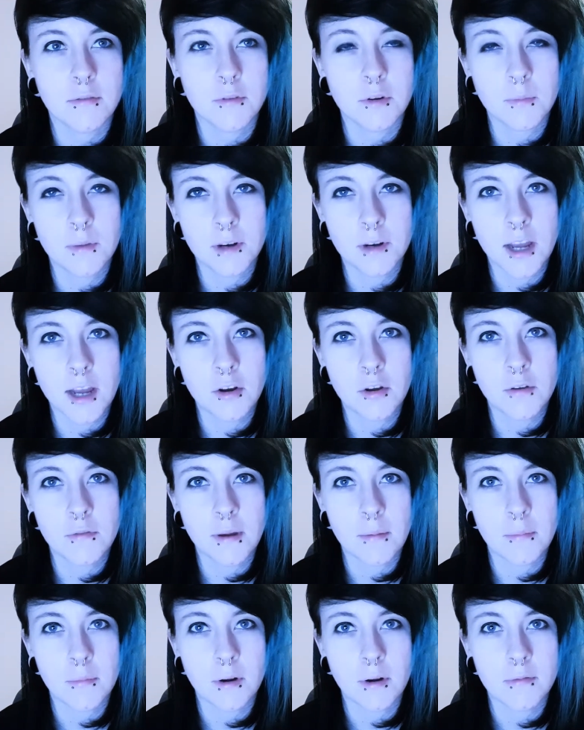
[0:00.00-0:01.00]
I've done my Die
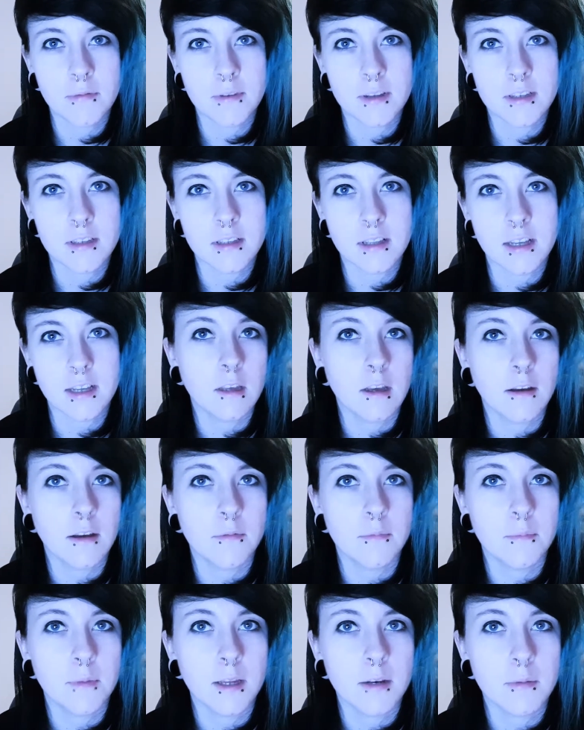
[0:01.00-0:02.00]
November, obviously.
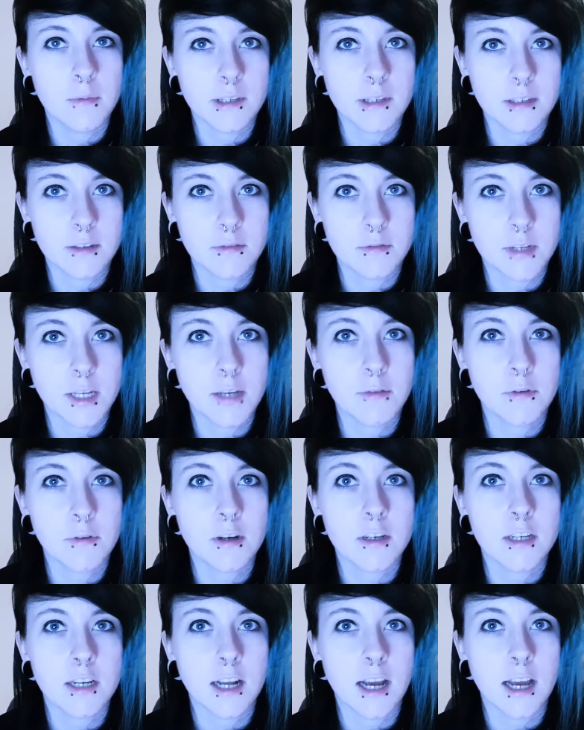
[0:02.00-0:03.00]
I've made myself tea for
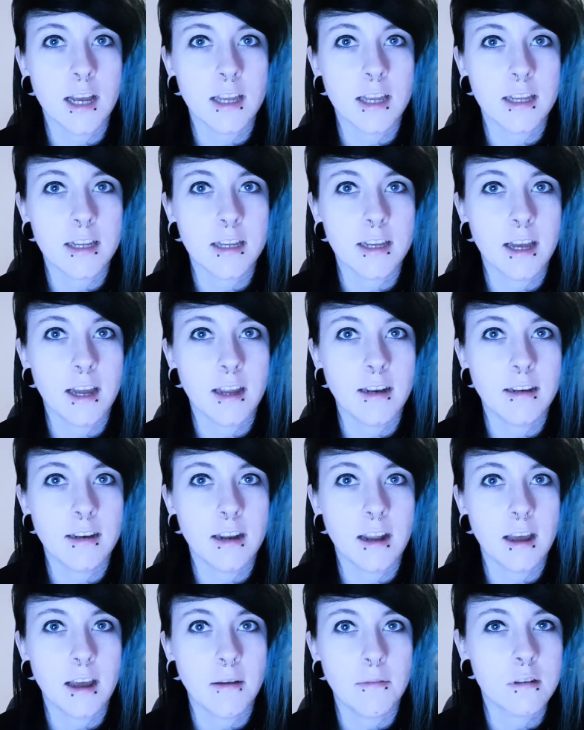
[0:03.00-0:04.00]
tonight,
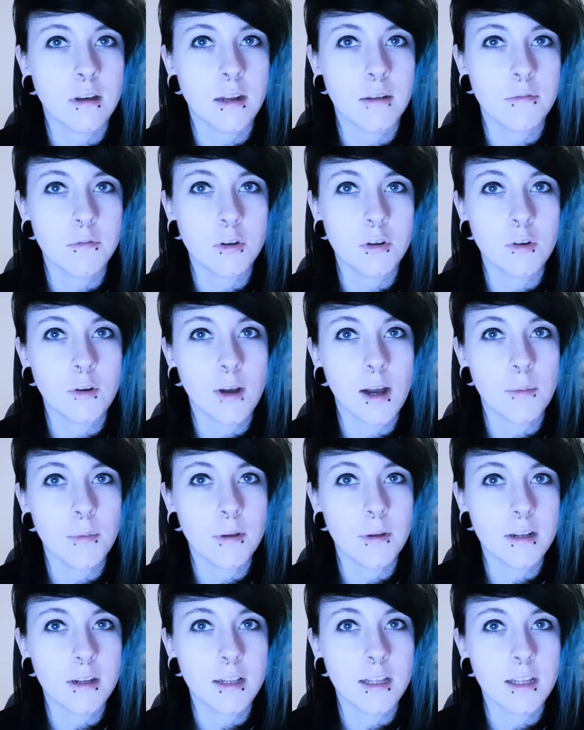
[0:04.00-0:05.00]
and I've done quite a
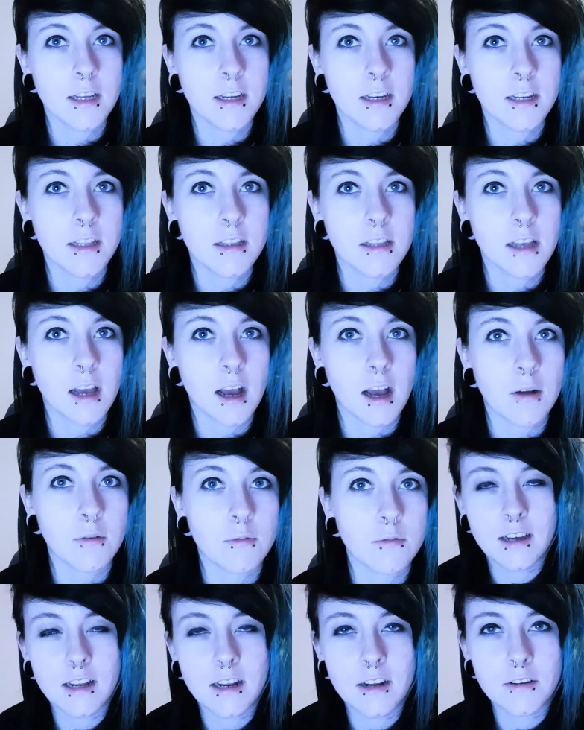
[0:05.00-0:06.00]
bit of cleaning in the
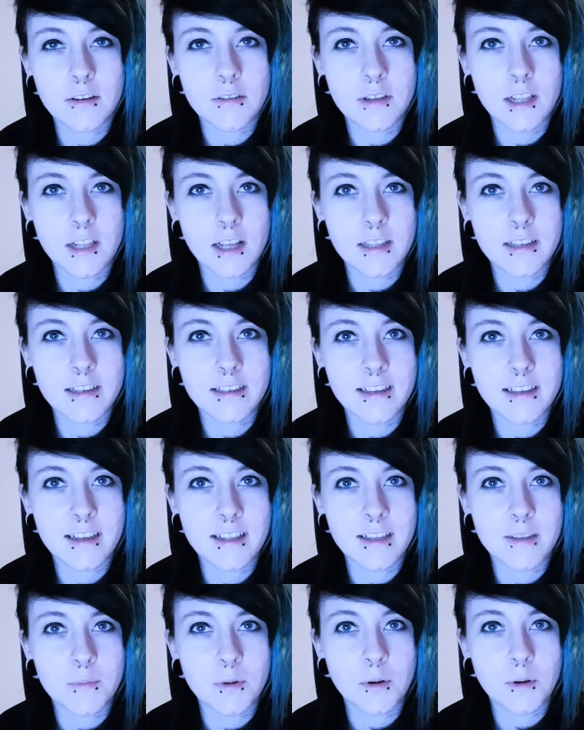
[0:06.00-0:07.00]
house. And I don't really like to say
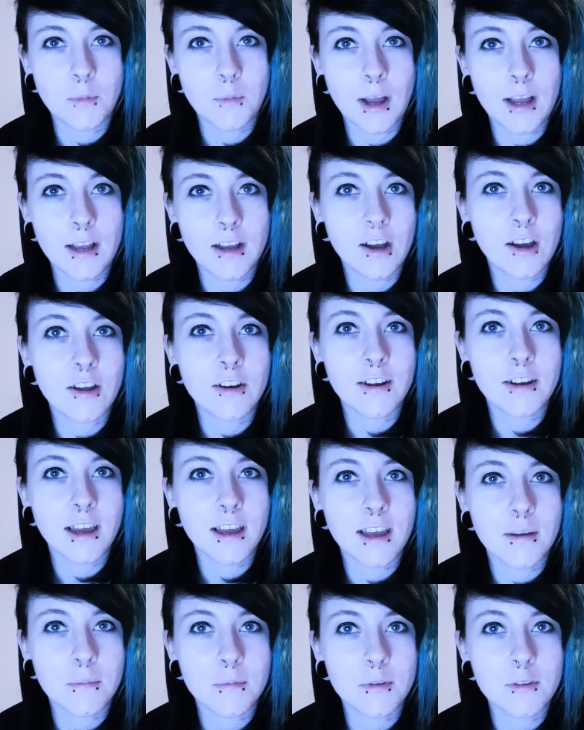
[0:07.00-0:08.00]
this, but my god,
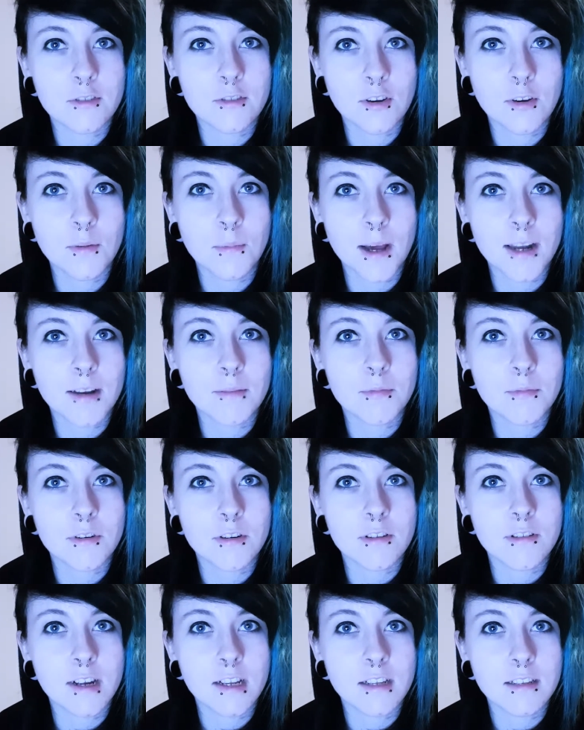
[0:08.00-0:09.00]
I am so bad at
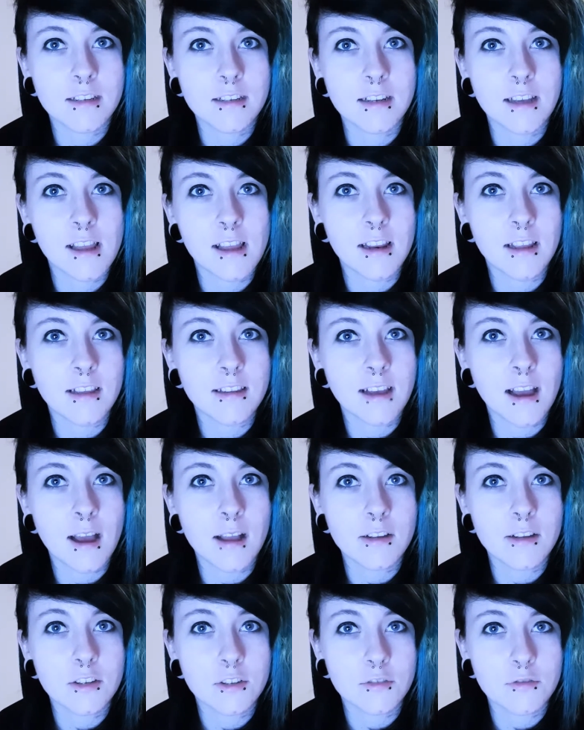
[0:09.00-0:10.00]
procrastinating. It's
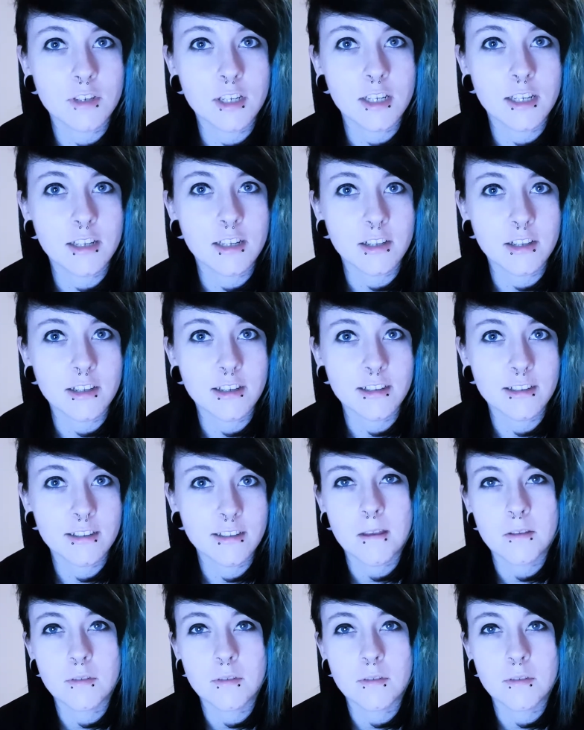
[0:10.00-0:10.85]
actually ridiculous.